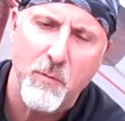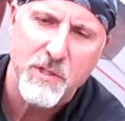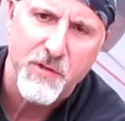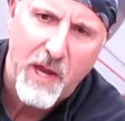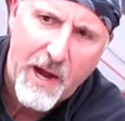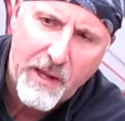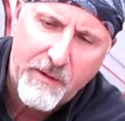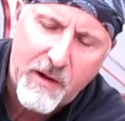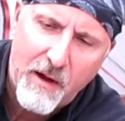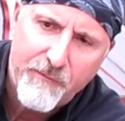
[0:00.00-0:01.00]
which is kind of
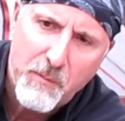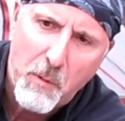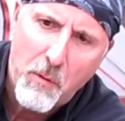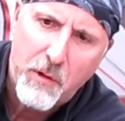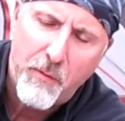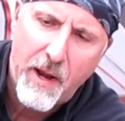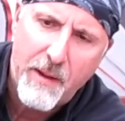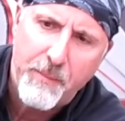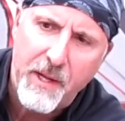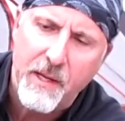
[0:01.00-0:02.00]
uncomfortable,
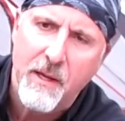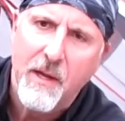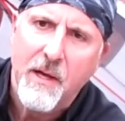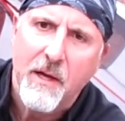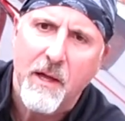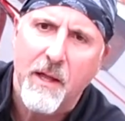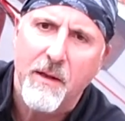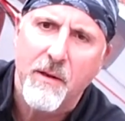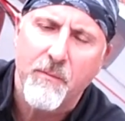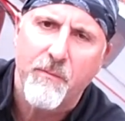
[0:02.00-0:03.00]
cramping,
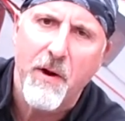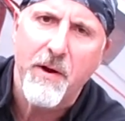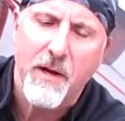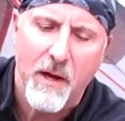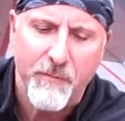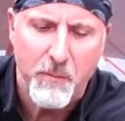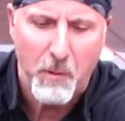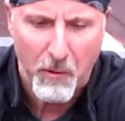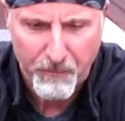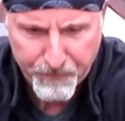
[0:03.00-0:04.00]
and very uncomfortable.